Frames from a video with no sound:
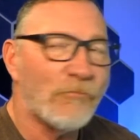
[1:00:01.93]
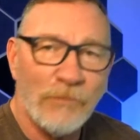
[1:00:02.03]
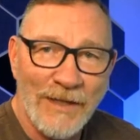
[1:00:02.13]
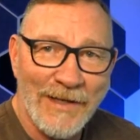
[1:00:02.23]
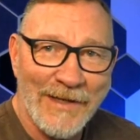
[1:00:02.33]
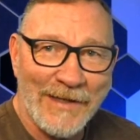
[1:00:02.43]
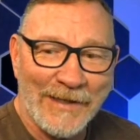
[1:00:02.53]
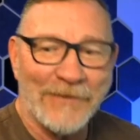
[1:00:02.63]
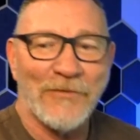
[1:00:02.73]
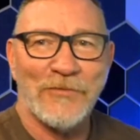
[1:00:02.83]

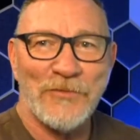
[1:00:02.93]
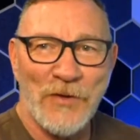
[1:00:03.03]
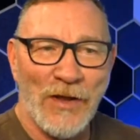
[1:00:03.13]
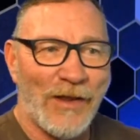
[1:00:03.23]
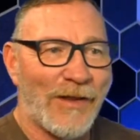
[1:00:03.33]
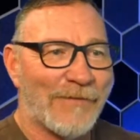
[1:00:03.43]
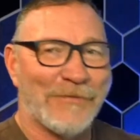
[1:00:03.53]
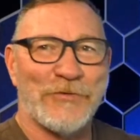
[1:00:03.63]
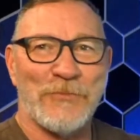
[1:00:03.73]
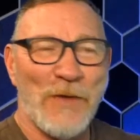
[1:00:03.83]
Really?
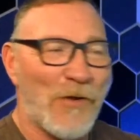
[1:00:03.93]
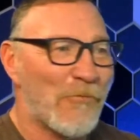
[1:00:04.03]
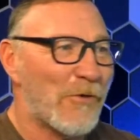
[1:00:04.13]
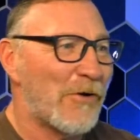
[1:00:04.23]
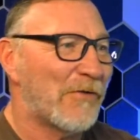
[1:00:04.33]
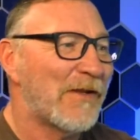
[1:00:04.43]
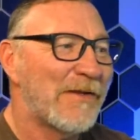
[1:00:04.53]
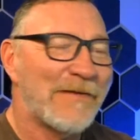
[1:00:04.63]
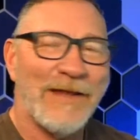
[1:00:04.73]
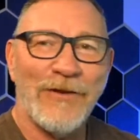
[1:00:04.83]
Small world.
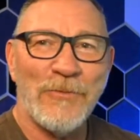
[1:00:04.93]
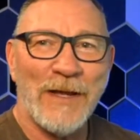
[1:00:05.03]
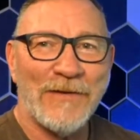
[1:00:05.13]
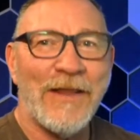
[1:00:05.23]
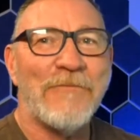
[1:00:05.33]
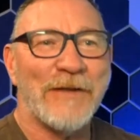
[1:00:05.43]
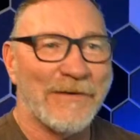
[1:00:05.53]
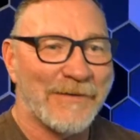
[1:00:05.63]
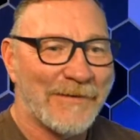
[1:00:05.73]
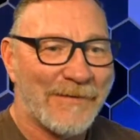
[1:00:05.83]
Tell him I love
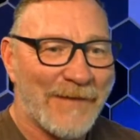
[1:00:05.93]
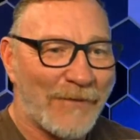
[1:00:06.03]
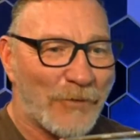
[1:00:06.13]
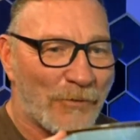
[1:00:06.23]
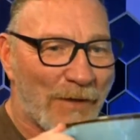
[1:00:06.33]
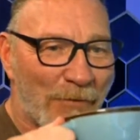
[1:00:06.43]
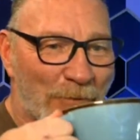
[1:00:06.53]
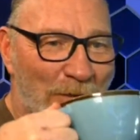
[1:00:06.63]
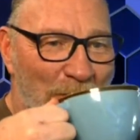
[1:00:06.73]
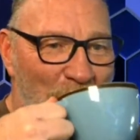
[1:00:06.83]
it. That turned out
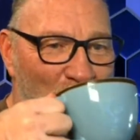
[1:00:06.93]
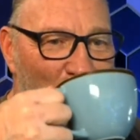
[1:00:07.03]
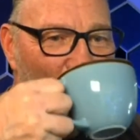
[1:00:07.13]
really good.